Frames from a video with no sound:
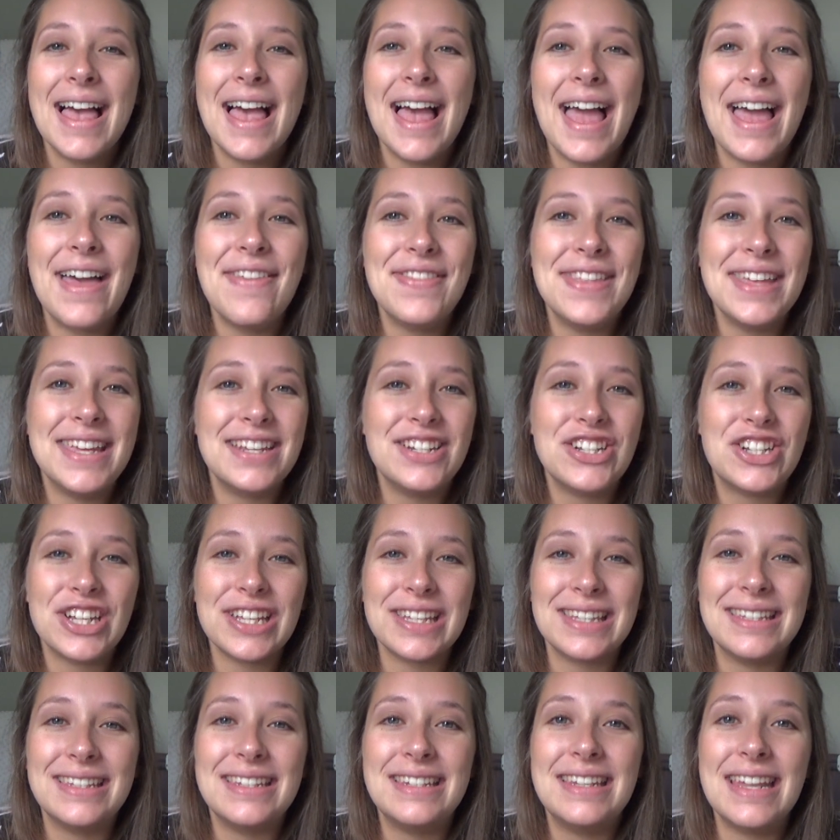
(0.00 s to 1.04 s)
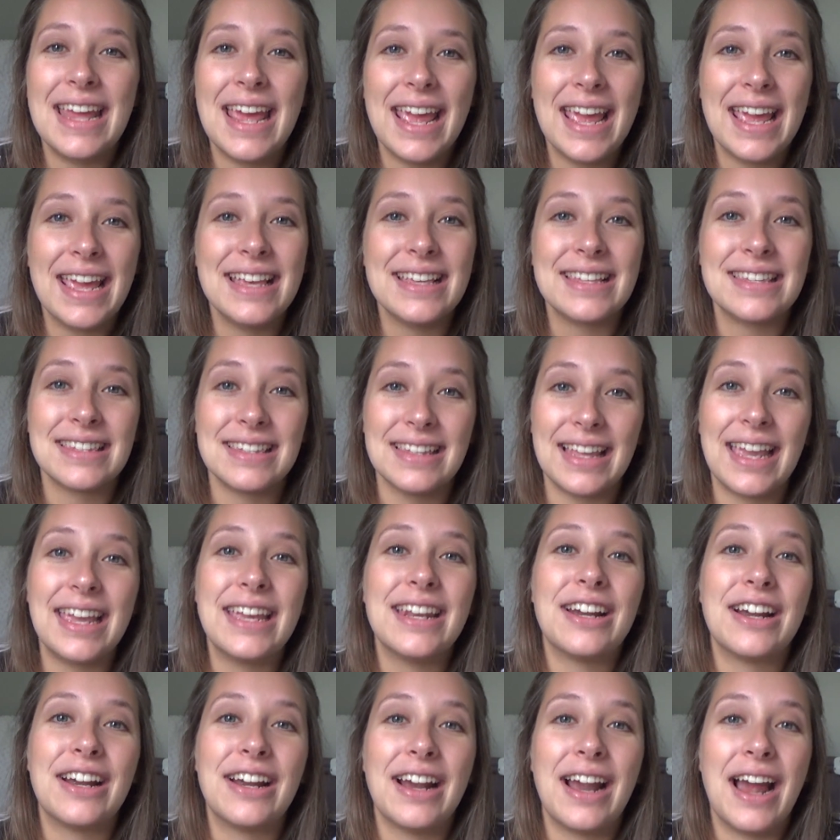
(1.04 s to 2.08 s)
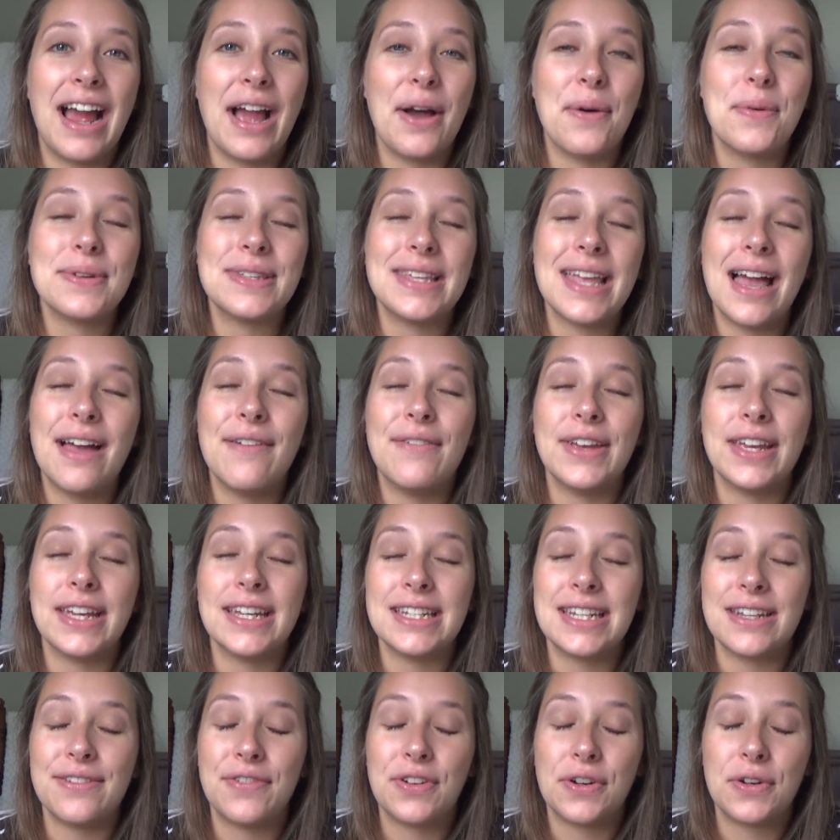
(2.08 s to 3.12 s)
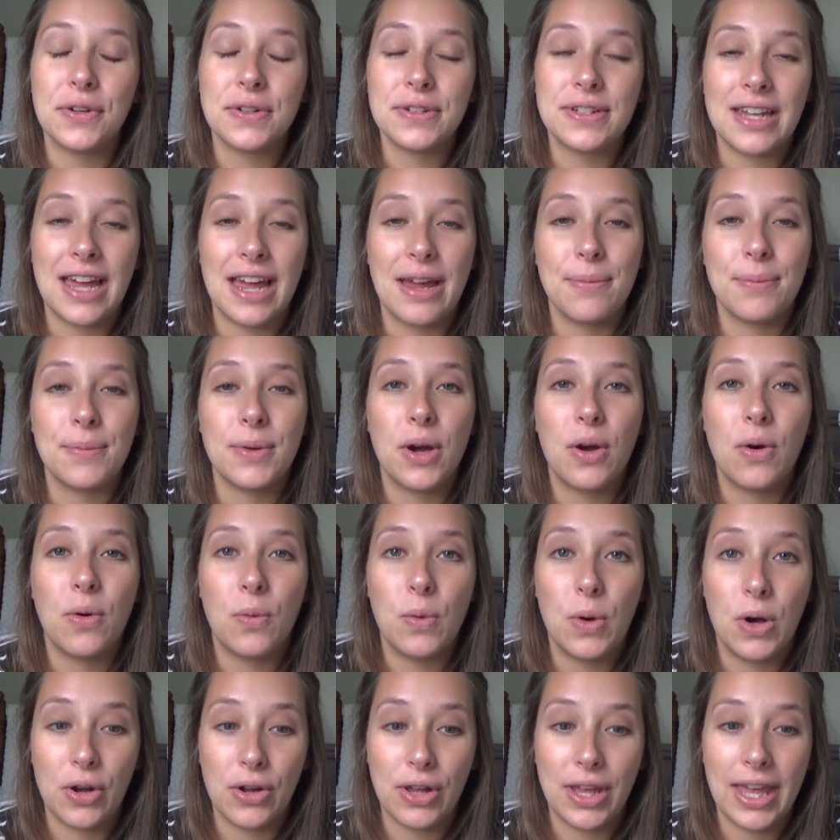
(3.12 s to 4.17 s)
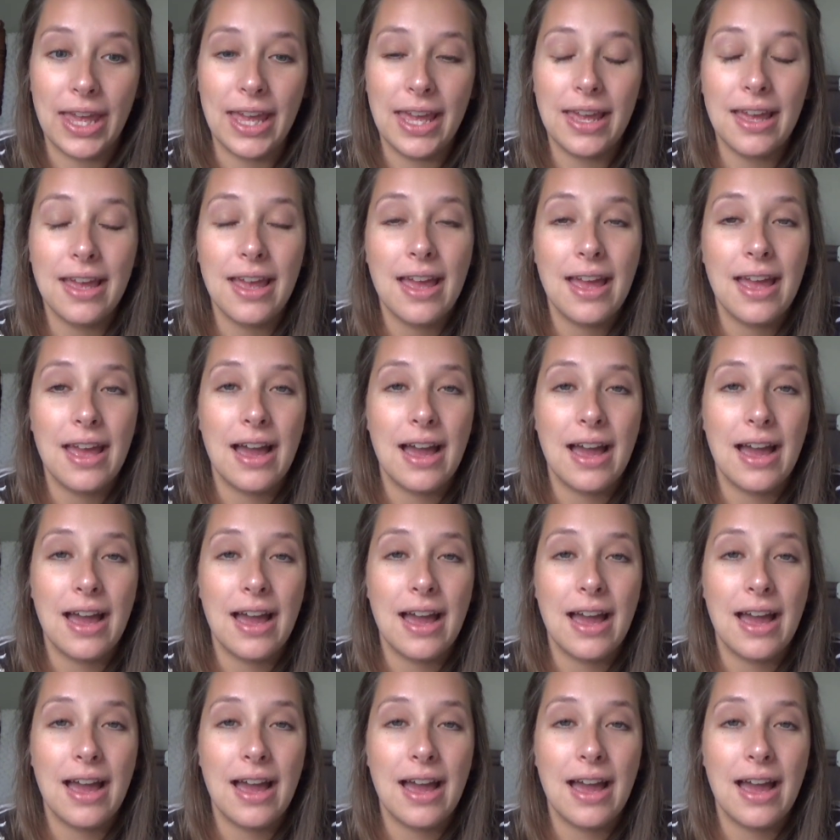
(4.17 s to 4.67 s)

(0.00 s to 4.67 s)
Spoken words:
And then just days later, I was having a difficult time walking.